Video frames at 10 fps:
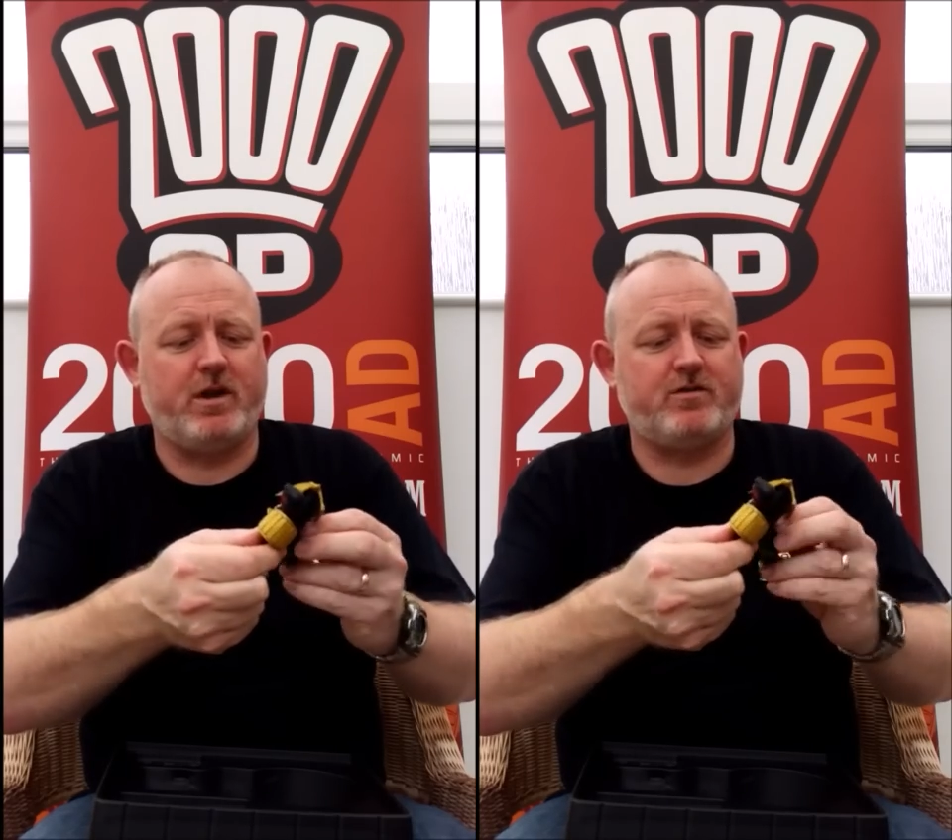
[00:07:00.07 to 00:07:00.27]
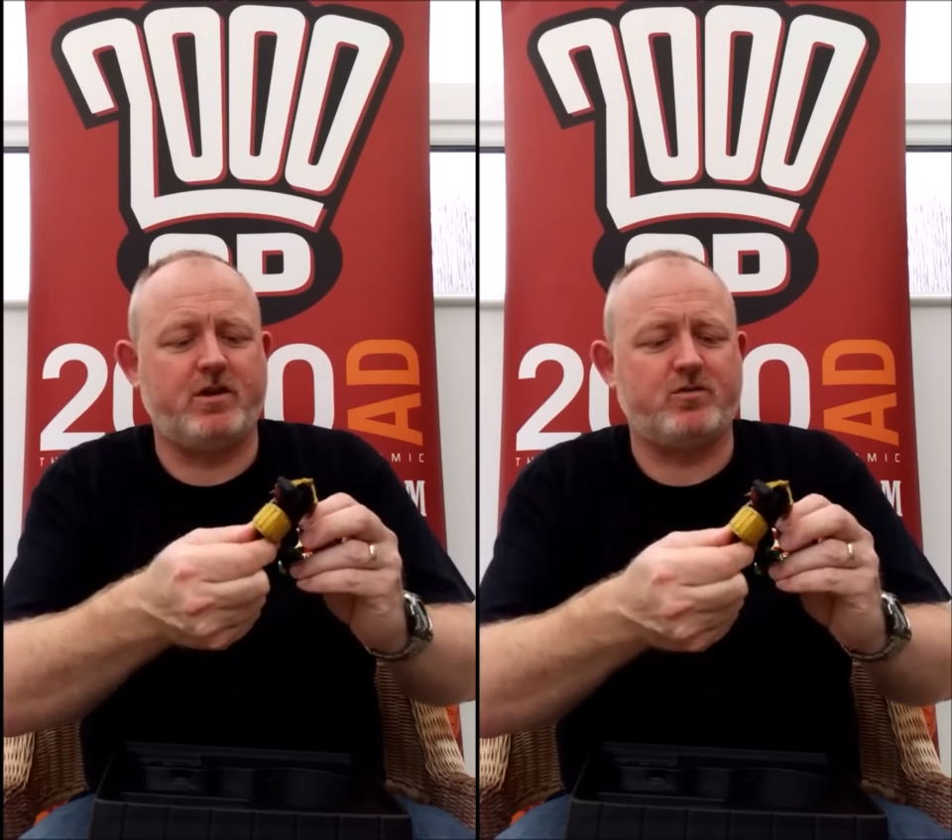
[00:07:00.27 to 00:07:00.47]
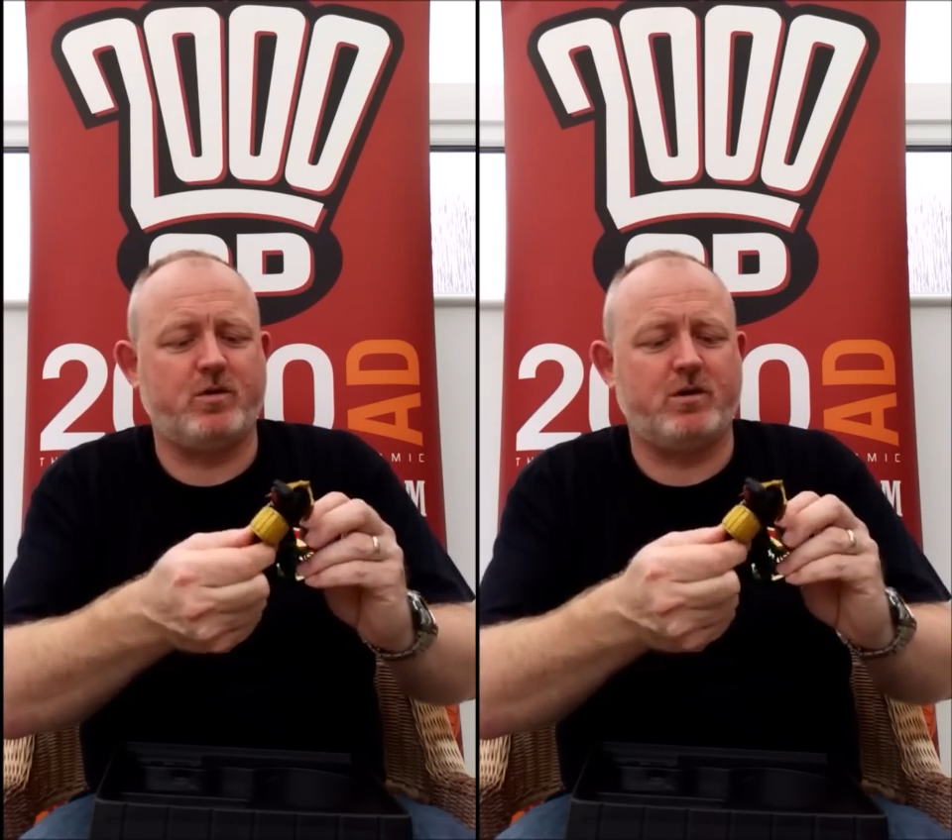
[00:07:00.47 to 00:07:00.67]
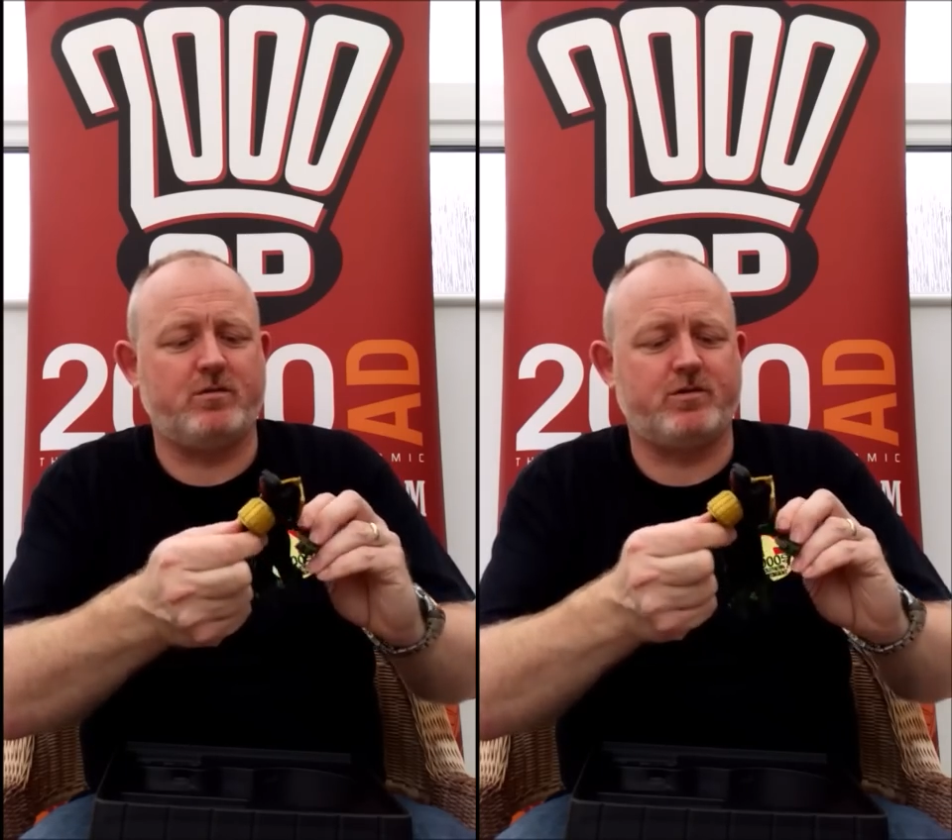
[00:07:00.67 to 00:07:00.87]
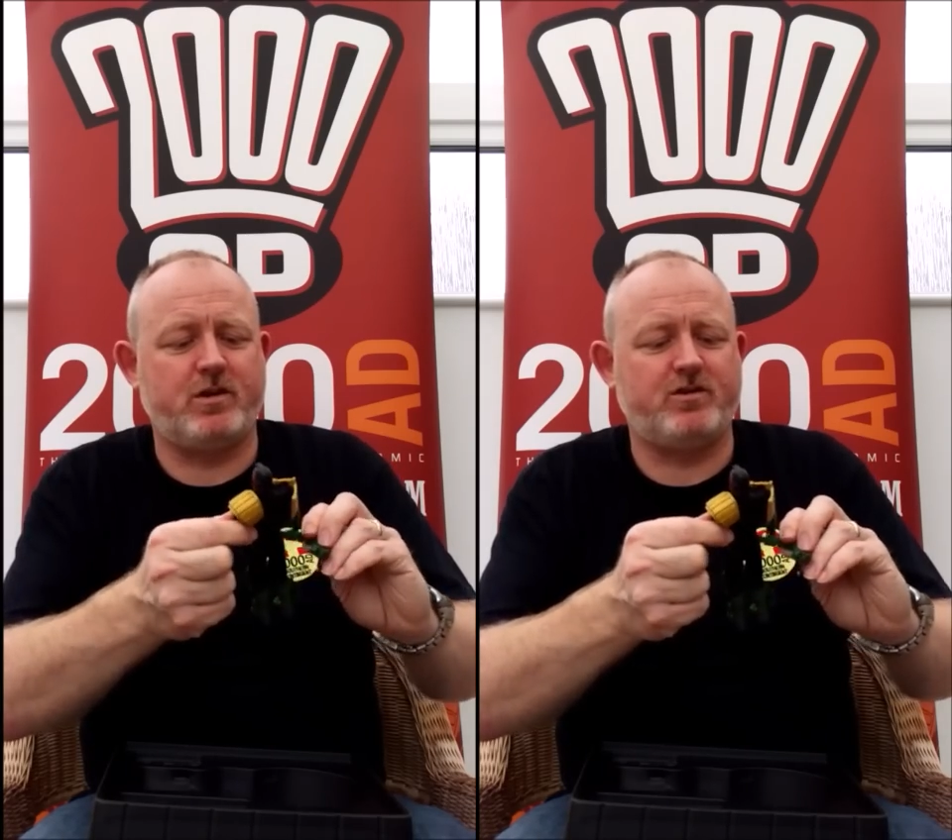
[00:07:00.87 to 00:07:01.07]
nicely as well,
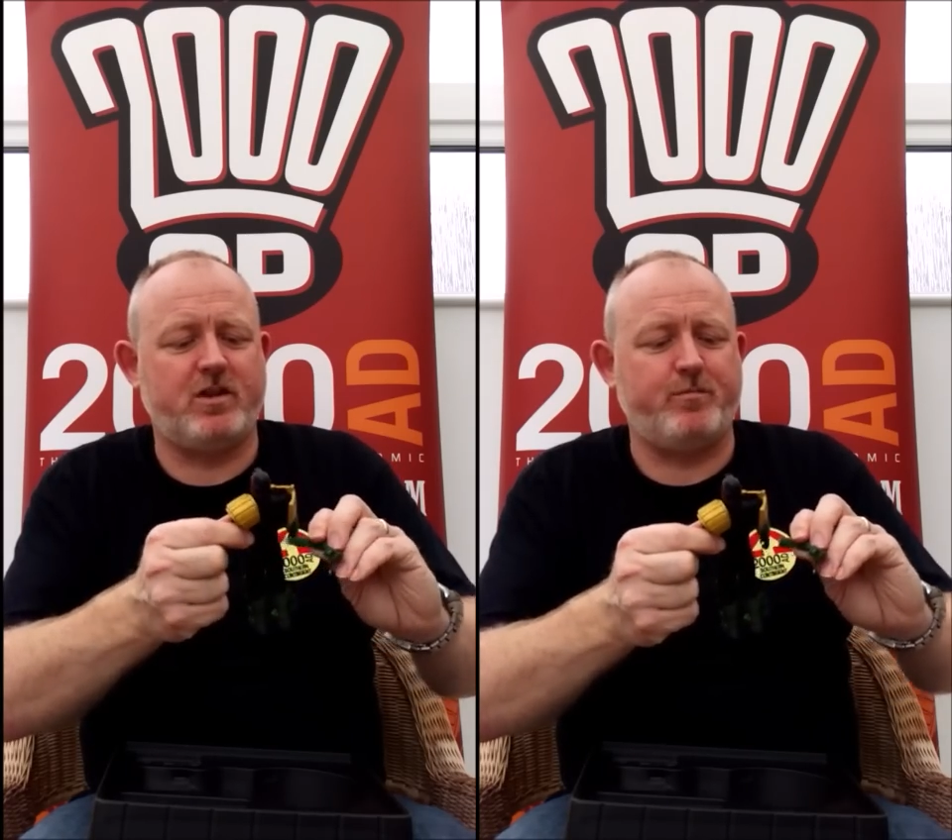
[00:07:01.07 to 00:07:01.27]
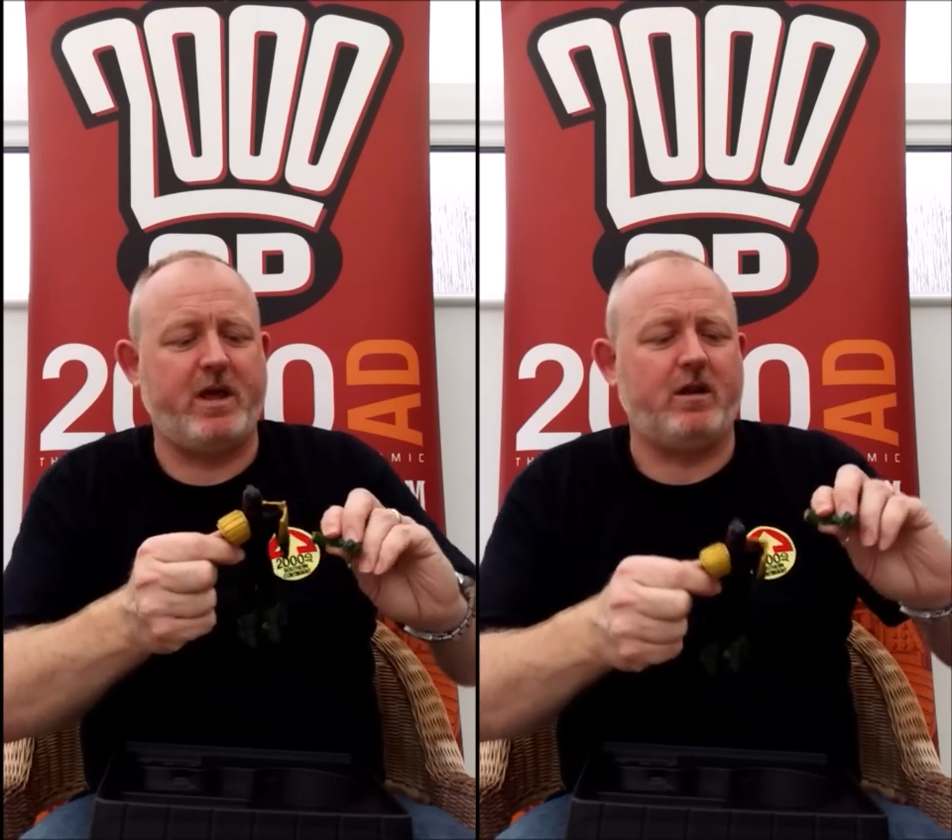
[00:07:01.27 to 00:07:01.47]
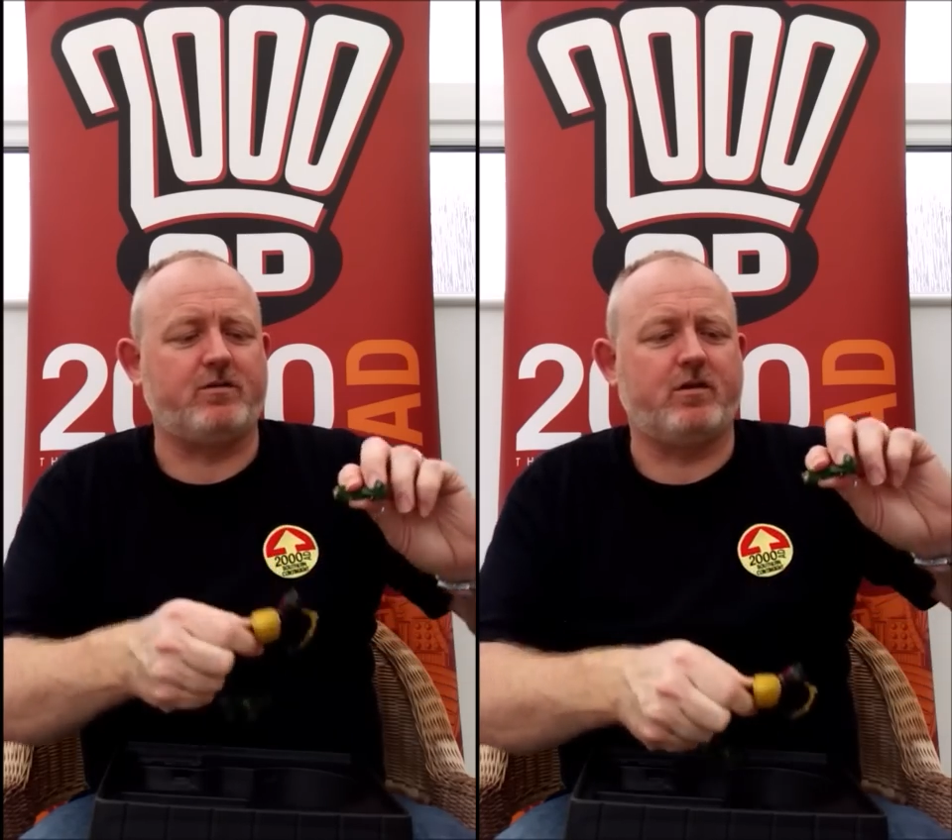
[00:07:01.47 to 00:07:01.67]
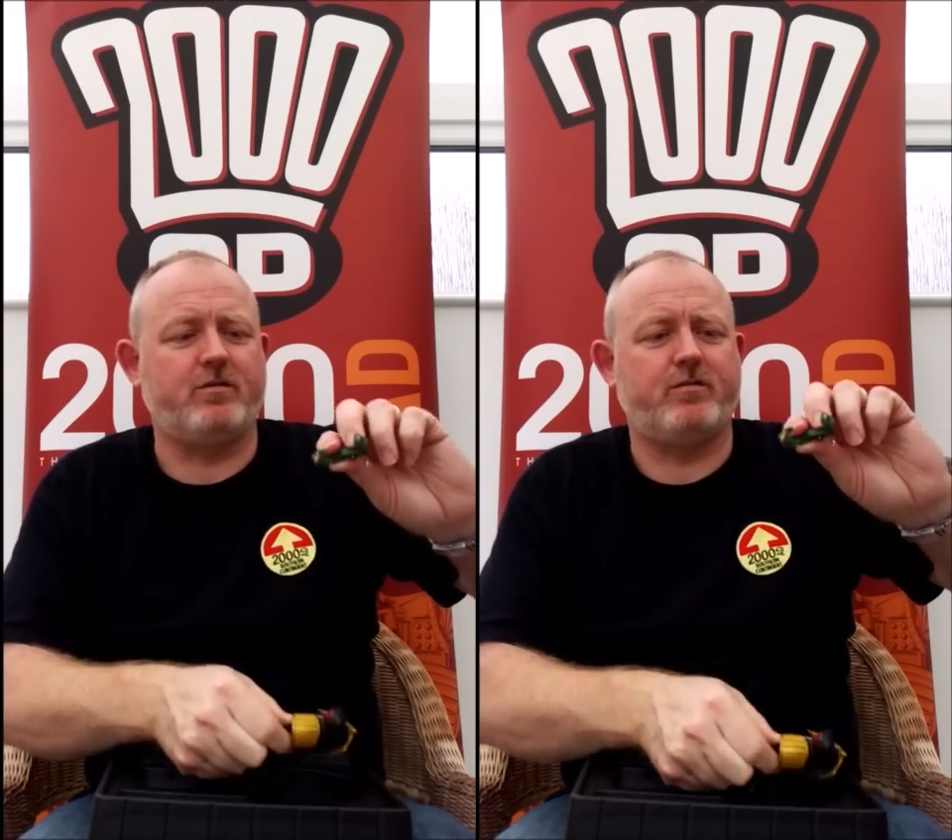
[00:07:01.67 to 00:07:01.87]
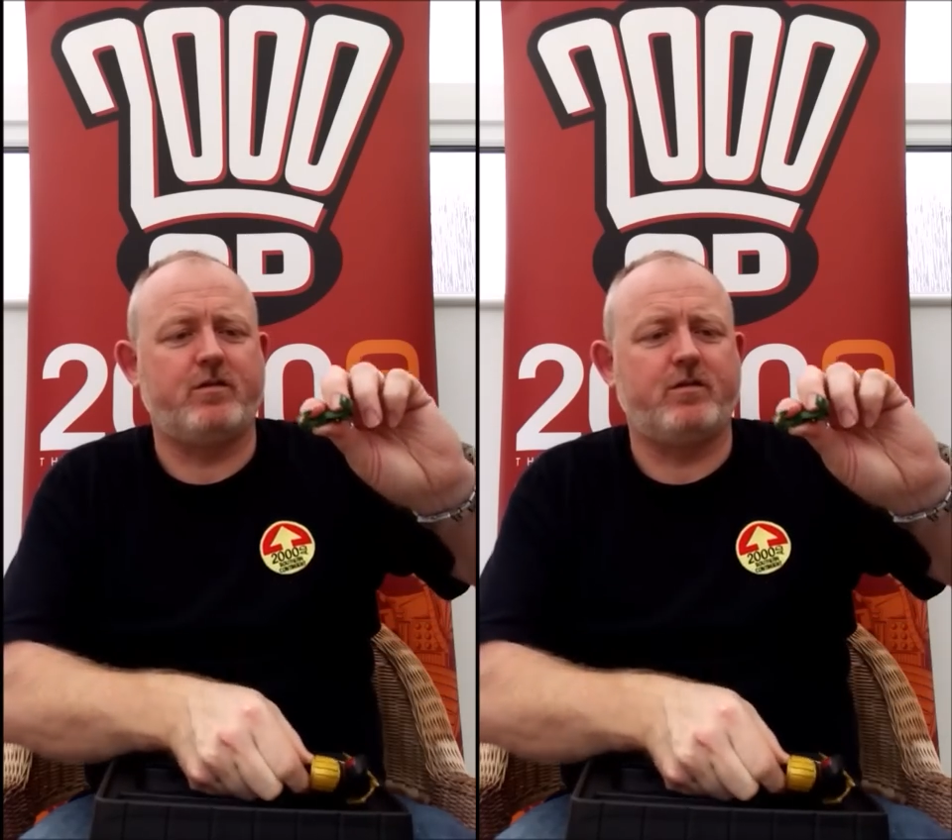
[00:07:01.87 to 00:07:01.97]
so you can take the belt off.